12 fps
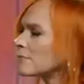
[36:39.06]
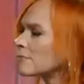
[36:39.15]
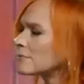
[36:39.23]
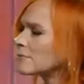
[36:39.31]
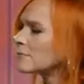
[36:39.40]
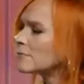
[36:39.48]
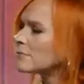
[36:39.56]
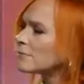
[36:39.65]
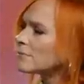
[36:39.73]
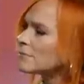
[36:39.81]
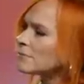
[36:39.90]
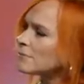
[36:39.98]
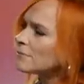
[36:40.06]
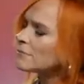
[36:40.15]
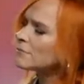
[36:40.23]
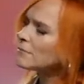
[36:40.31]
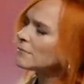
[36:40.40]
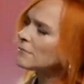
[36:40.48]

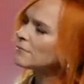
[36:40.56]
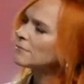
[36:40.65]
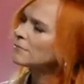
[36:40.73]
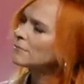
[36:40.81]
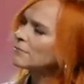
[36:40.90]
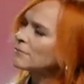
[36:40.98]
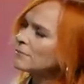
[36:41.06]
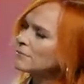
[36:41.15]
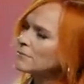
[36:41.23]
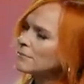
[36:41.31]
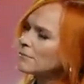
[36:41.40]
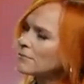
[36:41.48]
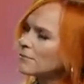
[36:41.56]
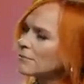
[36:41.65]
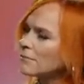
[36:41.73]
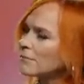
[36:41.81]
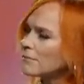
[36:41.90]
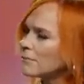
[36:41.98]

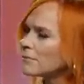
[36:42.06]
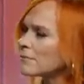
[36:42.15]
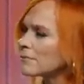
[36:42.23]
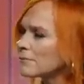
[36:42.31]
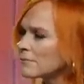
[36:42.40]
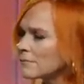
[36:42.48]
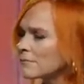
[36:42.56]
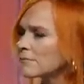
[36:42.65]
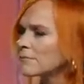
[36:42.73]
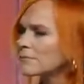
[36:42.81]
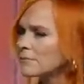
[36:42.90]
No words are spoken by the person on screen.